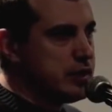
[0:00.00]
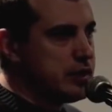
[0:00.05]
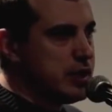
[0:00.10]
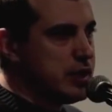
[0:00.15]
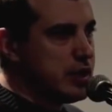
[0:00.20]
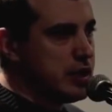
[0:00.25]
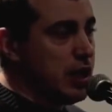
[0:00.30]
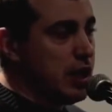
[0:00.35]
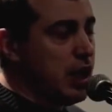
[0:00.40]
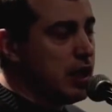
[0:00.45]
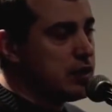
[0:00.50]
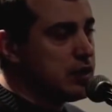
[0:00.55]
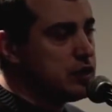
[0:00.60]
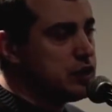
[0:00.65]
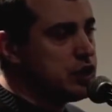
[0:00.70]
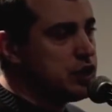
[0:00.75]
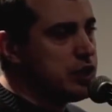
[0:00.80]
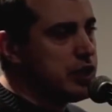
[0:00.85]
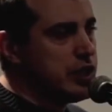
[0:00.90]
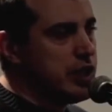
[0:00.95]

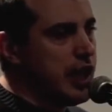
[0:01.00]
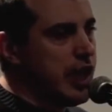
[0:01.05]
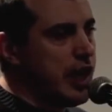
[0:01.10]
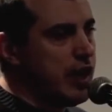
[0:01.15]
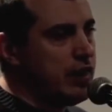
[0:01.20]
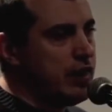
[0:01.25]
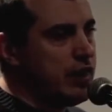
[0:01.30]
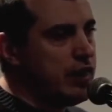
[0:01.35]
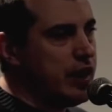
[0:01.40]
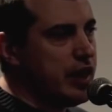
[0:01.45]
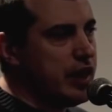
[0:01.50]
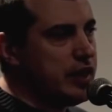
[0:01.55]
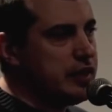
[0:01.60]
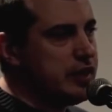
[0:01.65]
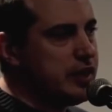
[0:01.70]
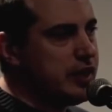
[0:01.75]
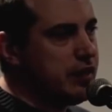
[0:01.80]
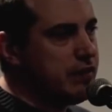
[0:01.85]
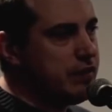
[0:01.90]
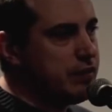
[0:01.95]
technology and
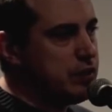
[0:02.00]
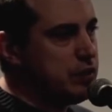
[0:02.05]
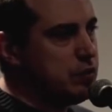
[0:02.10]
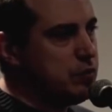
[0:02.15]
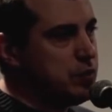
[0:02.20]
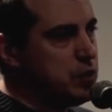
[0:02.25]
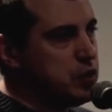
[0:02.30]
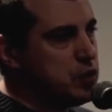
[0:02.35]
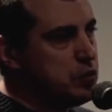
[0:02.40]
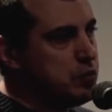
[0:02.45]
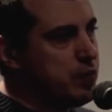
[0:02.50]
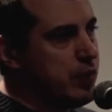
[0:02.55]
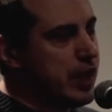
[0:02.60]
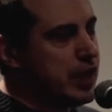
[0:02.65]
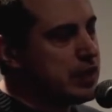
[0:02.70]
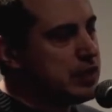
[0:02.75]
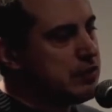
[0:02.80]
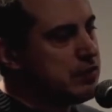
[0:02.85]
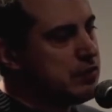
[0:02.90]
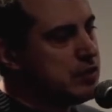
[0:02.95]
then give you a
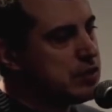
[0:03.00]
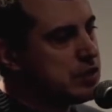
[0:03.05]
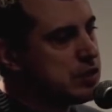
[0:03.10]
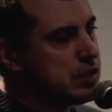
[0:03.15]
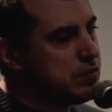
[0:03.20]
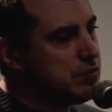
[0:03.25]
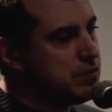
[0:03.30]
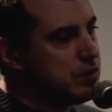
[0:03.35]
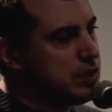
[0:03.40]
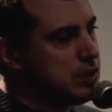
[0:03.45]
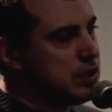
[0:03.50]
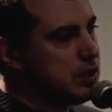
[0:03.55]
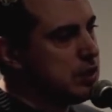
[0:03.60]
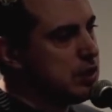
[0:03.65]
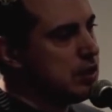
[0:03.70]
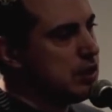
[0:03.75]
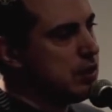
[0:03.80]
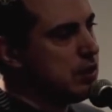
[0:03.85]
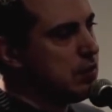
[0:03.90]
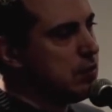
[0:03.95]
perspective on
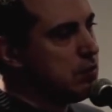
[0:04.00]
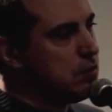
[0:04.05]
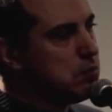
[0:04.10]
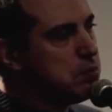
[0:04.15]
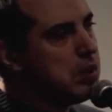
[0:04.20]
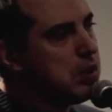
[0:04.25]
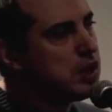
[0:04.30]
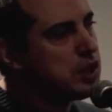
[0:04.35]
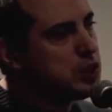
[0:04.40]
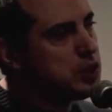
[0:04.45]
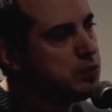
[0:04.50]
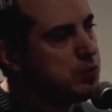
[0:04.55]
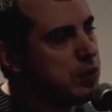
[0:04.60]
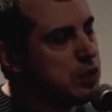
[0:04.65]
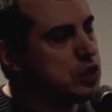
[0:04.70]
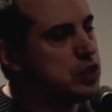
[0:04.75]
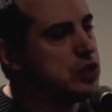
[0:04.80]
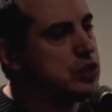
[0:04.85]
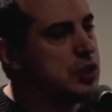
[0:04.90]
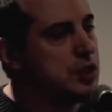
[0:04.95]
something much,
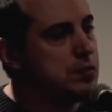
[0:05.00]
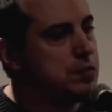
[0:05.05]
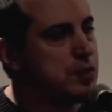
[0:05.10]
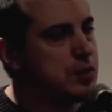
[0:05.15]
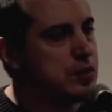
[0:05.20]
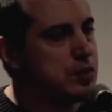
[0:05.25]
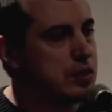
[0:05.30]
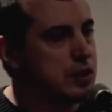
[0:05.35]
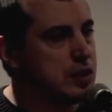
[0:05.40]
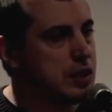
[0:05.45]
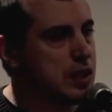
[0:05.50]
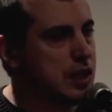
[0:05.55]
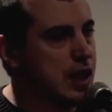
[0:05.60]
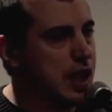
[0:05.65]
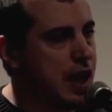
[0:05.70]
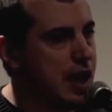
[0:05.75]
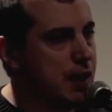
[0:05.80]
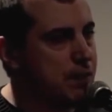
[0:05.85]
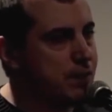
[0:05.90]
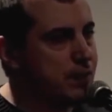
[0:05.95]
much deeper that can
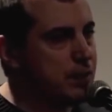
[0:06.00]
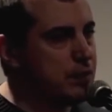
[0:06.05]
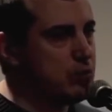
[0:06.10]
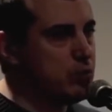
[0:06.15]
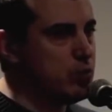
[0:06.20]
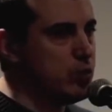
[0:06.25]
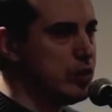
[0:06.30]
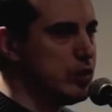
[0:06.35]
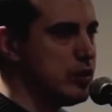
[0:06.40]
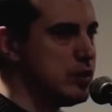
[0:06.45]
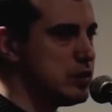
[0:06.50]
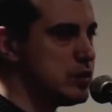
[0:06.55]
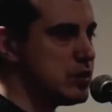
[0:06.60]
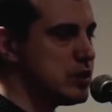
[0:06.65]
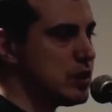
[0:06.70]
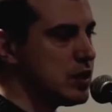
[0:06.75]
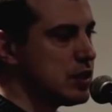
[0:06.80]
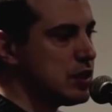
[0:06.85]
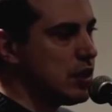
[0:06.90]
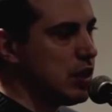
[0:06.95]
happen with this
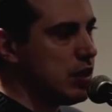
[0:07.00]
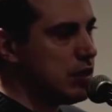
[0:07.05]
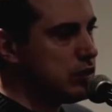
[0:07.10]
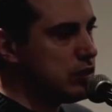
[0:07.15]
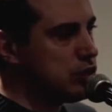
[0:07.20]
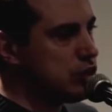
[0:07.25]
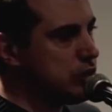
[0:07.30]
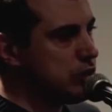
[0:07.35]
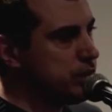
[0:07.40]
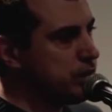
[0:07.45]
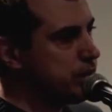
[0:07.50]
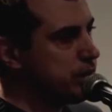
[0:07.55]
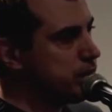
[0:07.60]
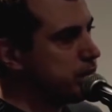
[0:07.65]
technology.